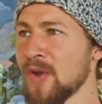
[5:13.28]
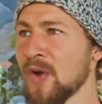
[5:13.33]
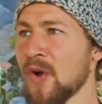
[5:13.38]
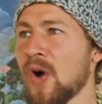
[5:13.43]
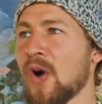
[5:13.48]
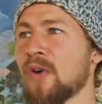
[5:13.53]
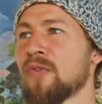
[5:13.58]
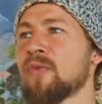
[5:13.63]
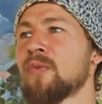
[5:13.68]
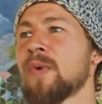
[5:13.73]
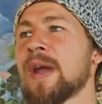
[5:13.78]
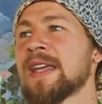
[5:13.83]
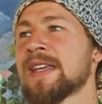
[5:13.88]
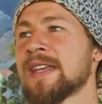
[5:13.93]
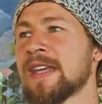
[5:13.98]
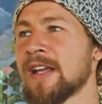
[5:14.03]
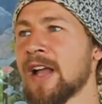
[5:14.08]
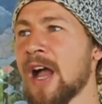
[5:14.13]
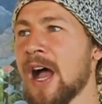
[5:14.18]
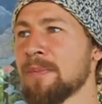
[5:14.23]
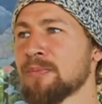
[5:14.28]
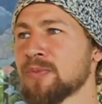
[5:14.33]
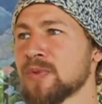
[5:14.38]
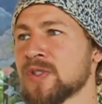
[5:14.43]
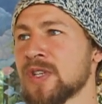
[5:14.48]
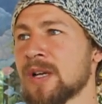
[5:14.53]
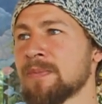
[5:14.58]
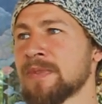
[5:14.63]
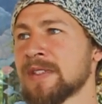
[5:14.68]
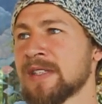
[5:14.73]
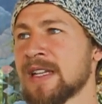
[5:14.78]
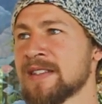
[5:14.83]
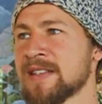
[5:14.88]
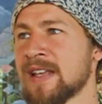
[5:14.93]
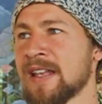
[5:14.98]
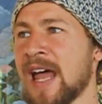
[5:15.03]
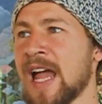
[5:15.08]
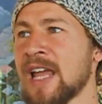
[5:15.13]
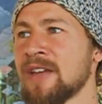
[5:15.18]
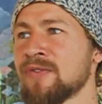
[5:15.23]
of waking up to something that's
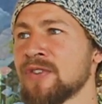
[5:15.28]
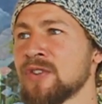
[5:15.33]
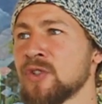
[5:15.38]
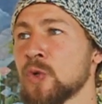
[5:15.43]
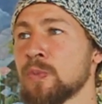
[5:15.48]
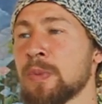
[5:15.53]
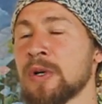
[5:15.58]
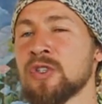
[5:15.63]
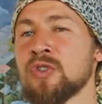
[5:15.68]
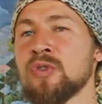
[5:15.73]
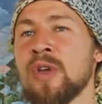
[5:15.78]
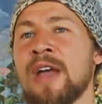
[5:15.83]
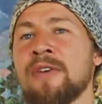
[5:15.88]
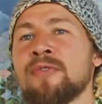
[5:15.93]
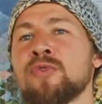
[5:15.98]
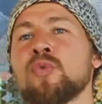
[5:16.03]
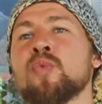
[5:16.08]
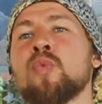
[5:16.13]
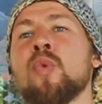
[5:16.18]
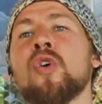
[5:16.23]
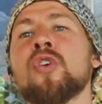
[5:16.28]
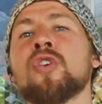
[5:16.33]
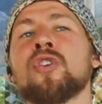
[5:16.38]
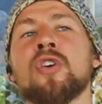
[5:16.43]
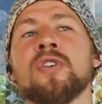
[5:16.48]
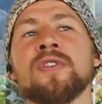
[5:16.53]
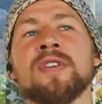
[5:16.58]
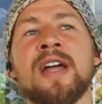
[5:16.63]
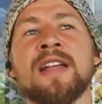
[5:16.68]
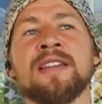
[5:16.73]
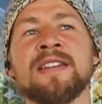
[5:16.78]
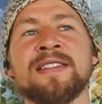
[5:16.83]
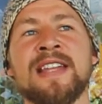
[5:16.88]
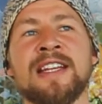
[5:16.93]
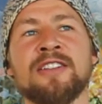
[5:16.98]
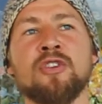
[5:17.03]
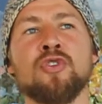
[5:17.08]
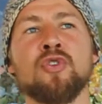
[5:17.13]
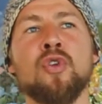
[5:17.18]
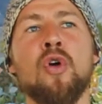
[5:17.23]
alive in you, but you have to work on that. It's
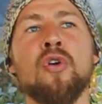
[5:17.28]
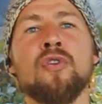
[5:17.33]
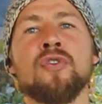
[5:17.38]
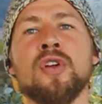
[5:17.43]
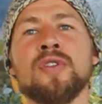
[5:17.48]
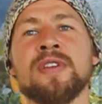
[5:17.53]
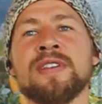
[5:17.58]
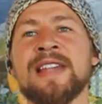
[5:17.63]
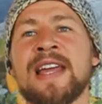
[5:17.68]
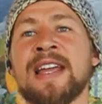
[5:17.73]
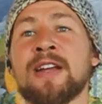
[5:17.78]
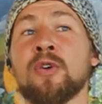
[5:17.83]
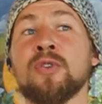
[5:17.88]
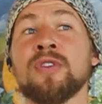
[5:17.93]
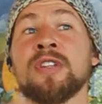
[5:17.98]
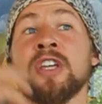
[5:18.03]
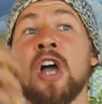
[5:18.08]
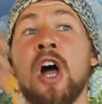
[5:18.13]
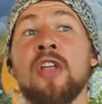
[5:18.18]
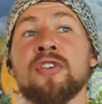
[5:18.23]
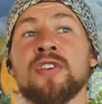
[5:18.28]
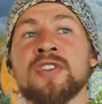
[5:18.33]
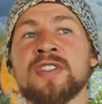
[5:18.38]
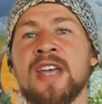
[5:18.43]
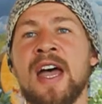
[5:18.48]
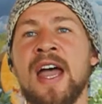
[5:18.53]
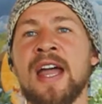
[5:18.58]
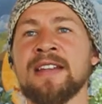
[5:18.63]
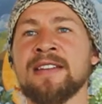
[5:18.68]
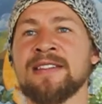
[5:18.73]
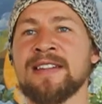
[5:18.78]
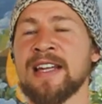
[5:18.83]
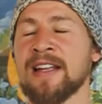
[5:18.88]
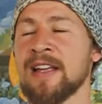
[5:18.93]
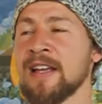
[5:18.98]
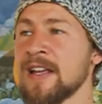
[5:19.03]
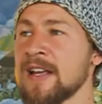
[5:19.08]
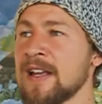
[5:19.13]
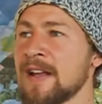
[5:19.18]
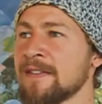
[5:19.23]
like the North Node is like on the other side. It's
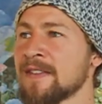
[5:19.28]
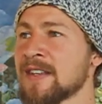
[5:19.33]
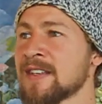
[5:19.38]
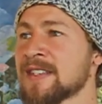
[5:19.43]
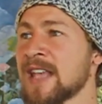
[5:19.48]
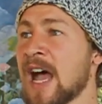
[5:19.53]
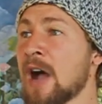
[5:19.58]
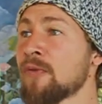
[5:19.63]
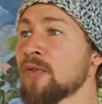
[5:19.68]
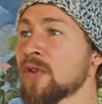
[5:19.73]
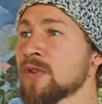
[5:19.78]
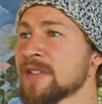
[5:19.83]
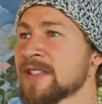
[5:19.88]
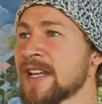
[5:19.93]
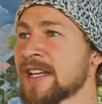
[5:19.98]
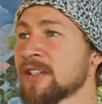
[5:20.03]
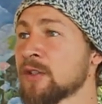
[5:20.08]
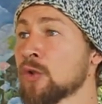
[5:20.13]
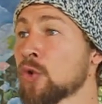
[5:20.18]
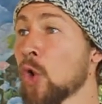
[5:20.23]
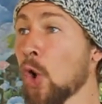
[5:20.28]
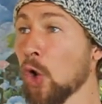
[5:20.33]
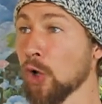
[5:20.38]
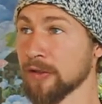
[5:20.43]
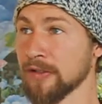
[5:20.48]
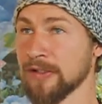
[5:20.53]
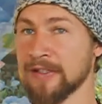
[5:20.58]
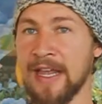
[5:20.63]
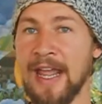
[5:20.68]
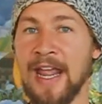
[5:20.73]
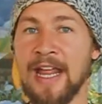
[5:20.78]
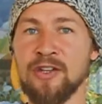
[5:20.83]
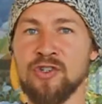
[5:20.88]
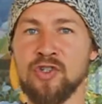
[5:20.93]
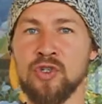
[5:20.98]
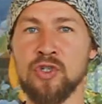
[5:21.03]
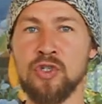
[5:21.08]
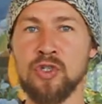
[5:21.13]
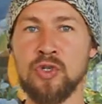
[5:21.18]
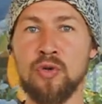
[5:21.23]
like the South Node is like your golden cage.